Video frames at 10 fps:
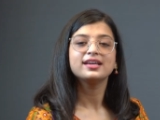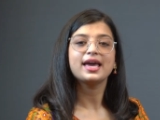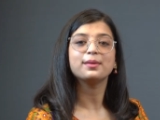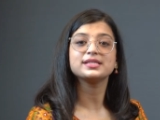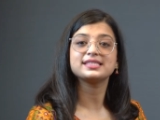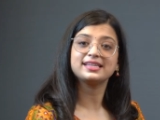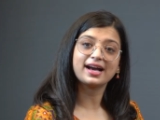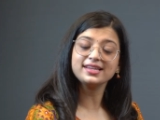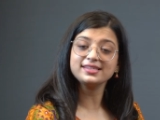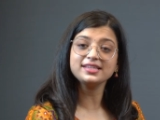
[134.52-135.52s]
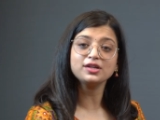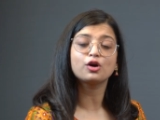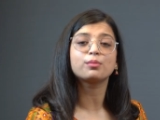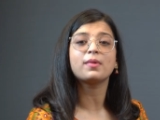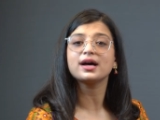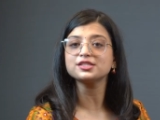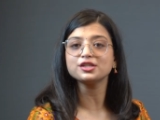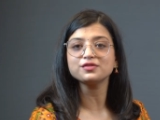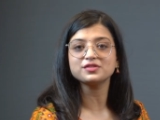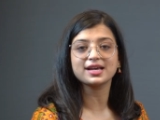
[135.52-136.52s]
MSc IT or
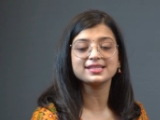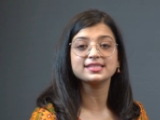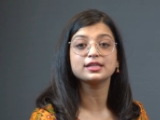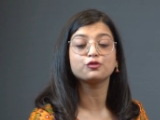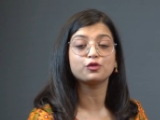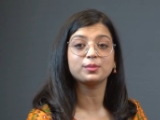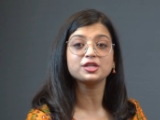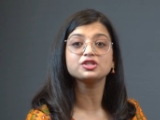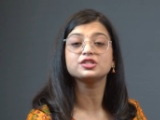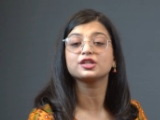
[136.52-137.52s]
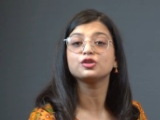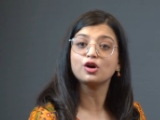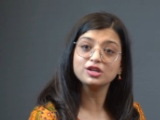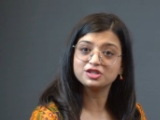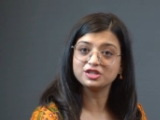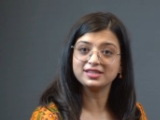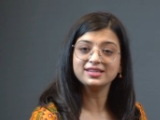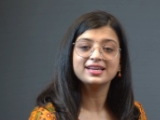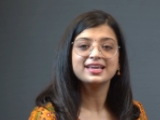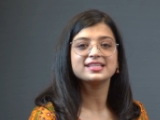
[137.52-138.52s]
Master of Science in Information
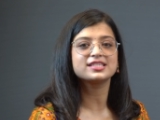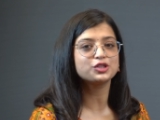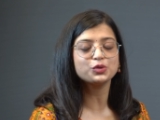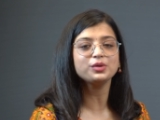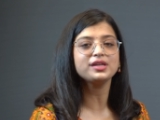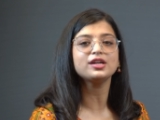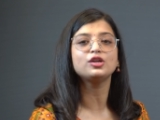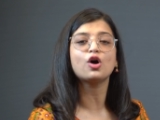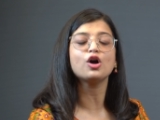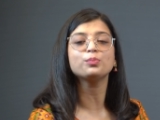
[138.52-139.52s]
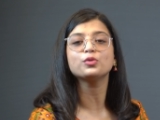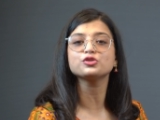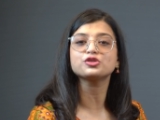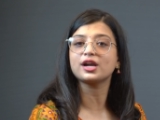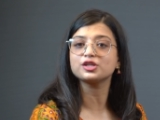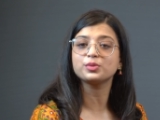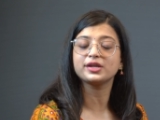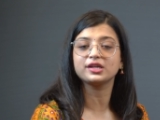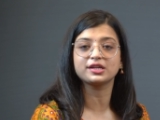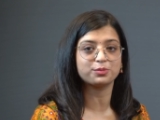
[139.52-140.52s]
Technology is a two-year long postgraduate
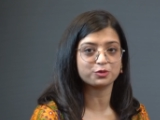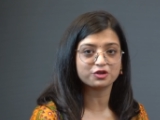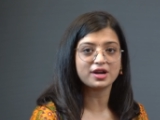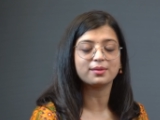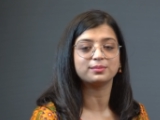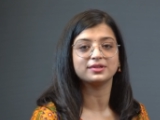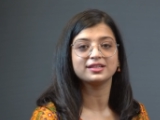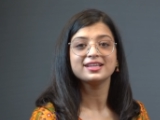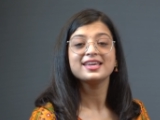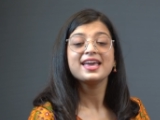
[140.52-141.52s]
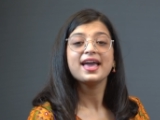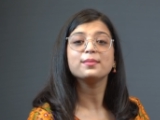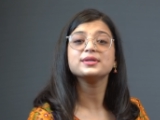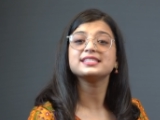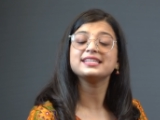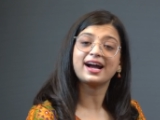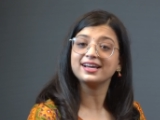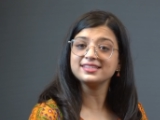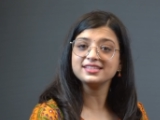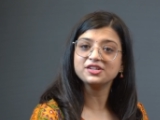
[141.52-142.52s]
degree program. MSc
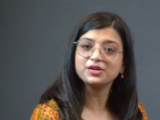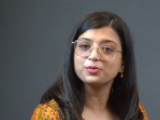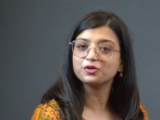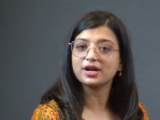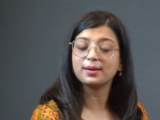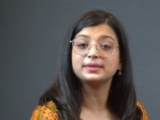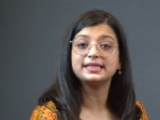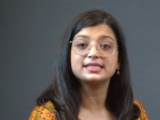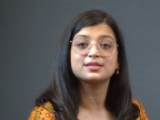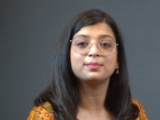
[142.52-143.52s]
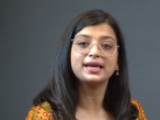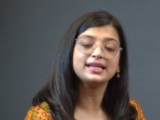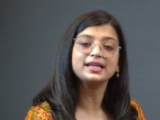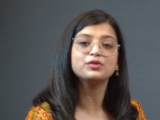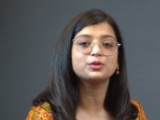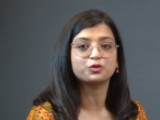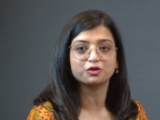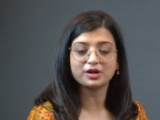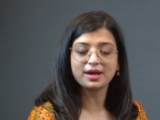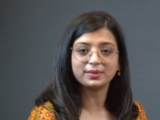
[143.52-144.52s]
IT degree program deals mainly with
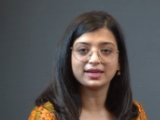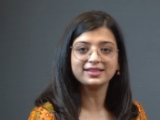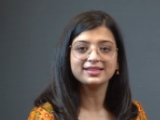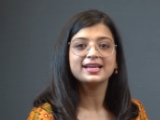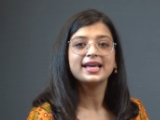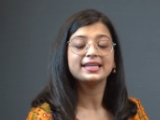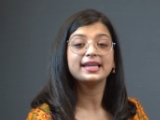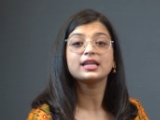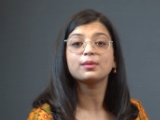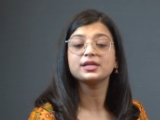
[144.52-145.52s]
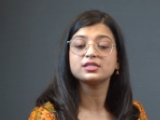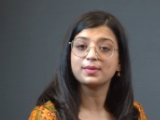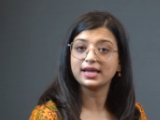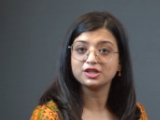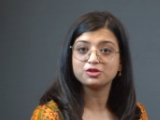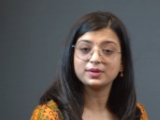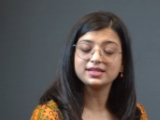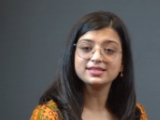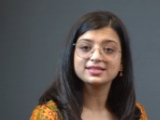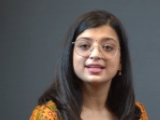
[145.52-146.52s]
programming, database
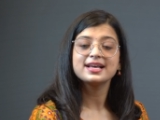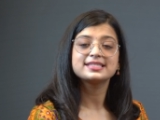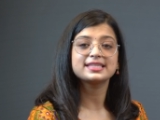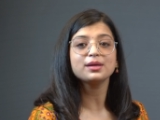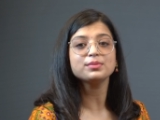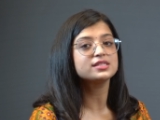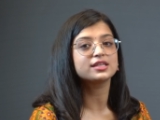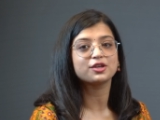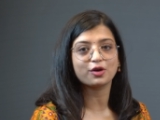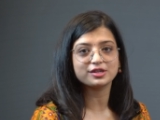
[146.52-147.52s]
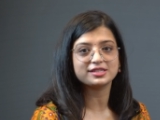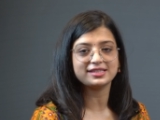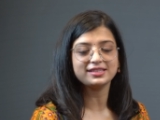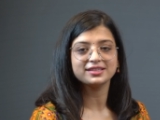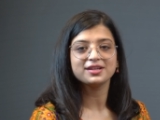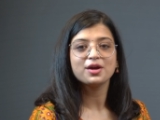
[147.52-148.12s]
management, cybersecurity,